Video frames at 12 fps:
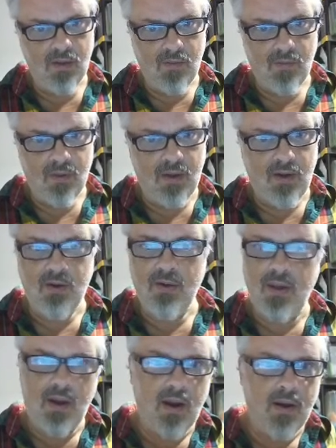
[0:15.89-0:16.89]
And here
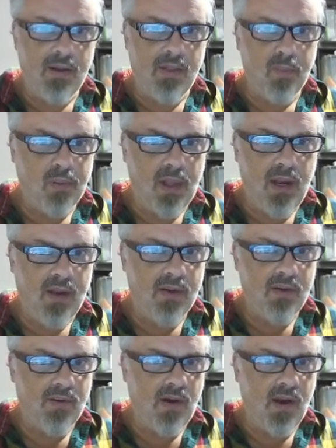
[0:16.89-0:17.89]
they are on the planet
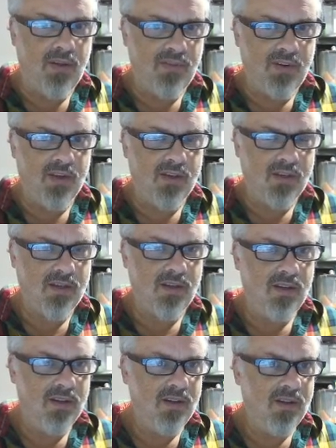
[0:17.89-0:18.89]
Gralvix.
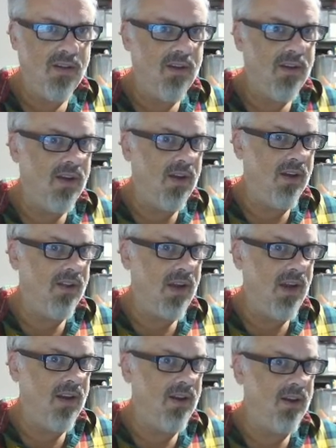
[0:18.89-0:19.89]
How'd they
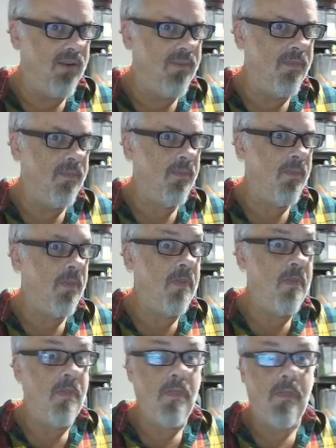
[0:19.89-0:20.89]
get here?
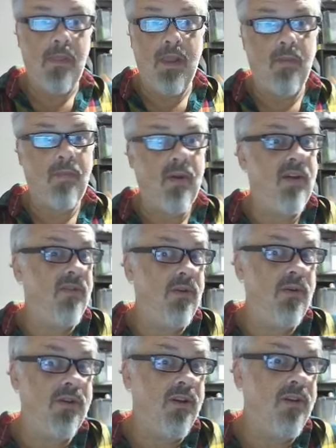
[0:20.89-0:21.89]
Not by
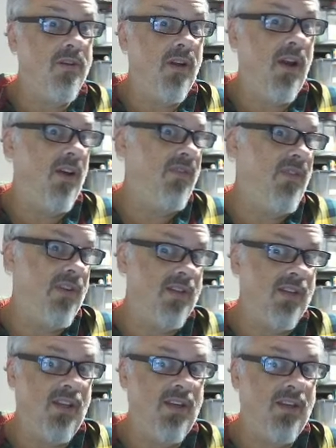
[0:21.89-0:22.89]
evolution,
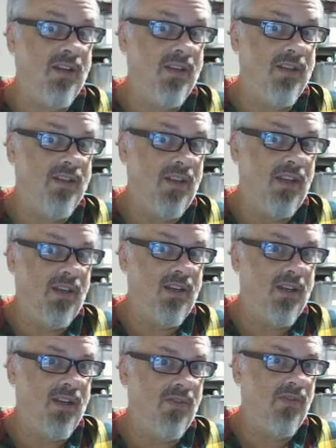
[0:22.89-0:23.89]
obviously, because they
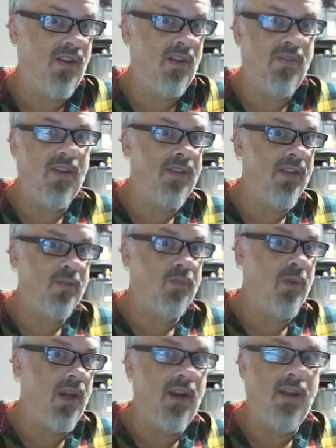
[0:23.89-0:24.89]
didn't evolve on this
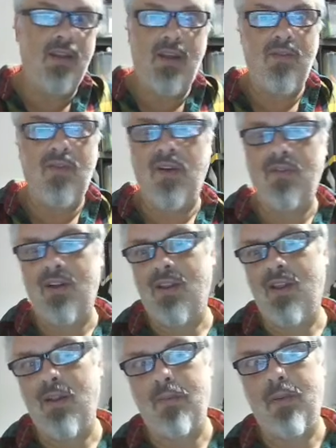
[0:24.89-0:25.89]
planet. They evolved on
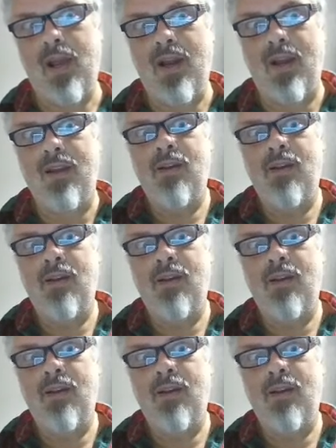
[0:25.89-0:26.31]
another planet.